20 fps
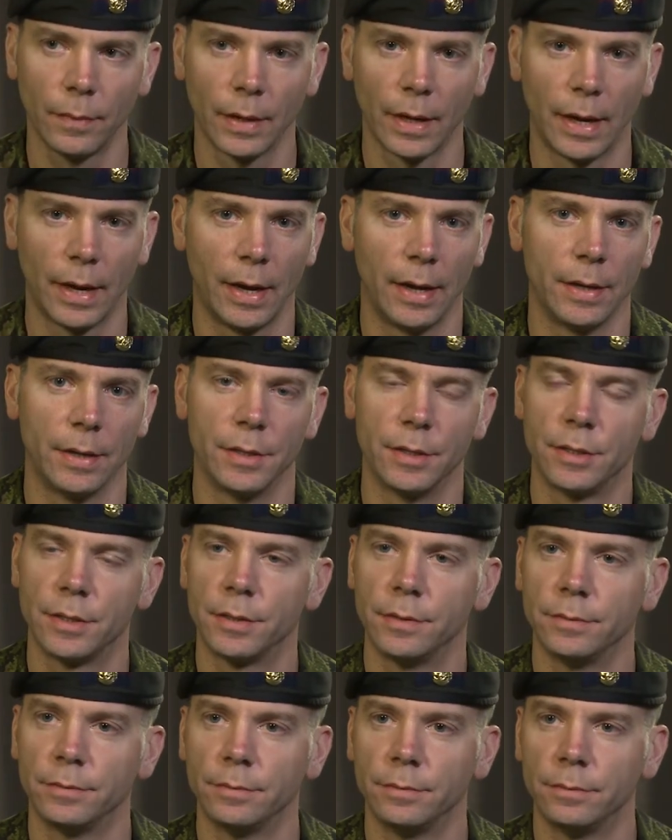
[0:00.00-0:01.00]
and
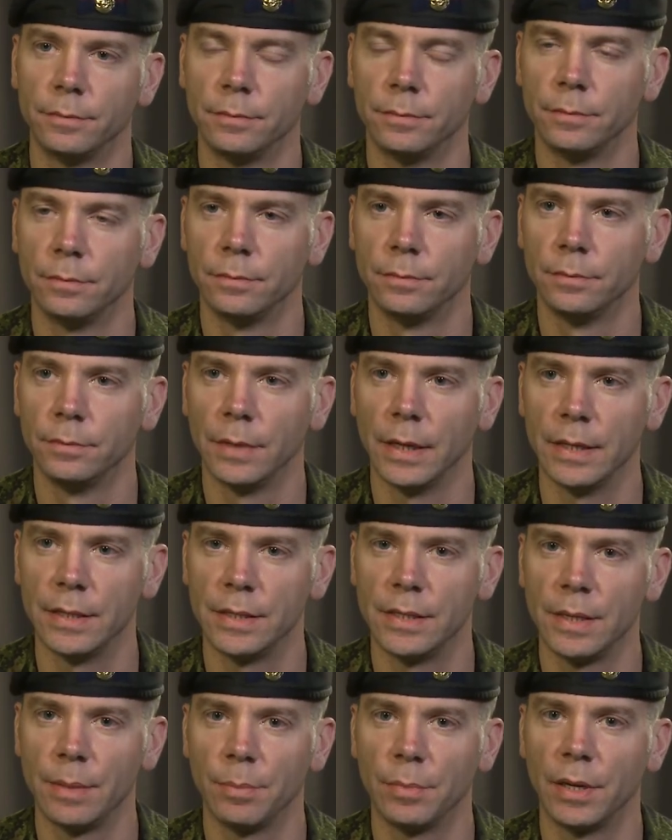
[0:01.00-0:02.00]
it
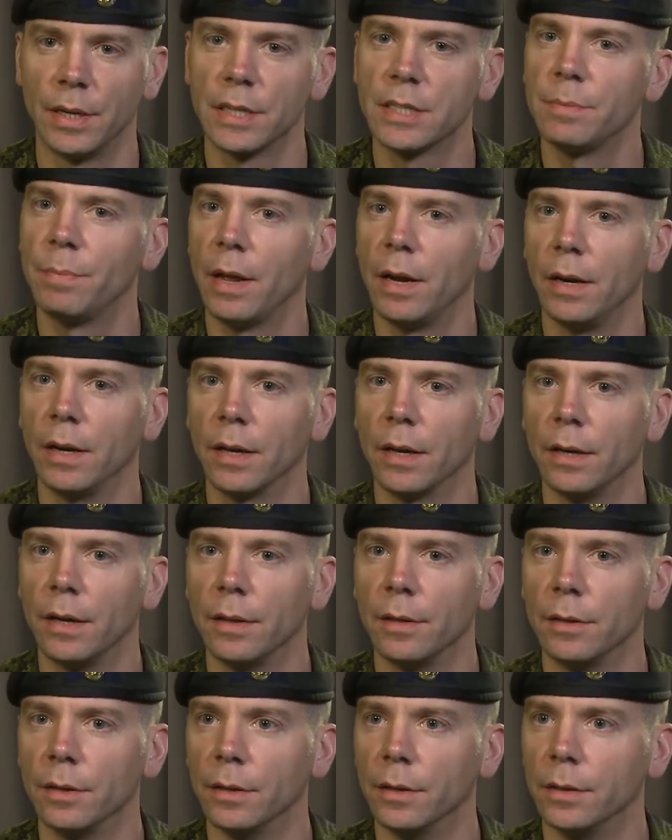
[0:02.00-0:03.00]
seemed like spending
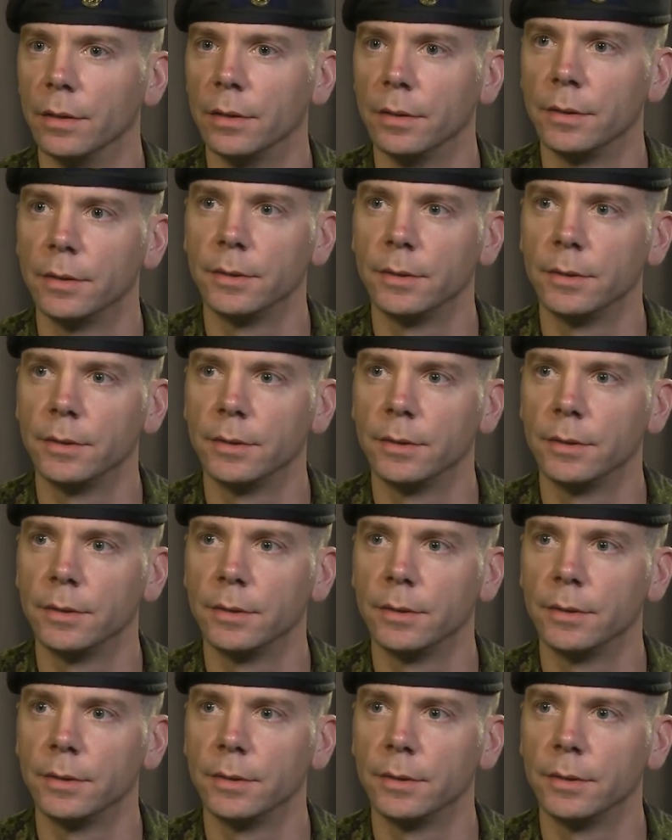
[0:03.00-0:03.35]
another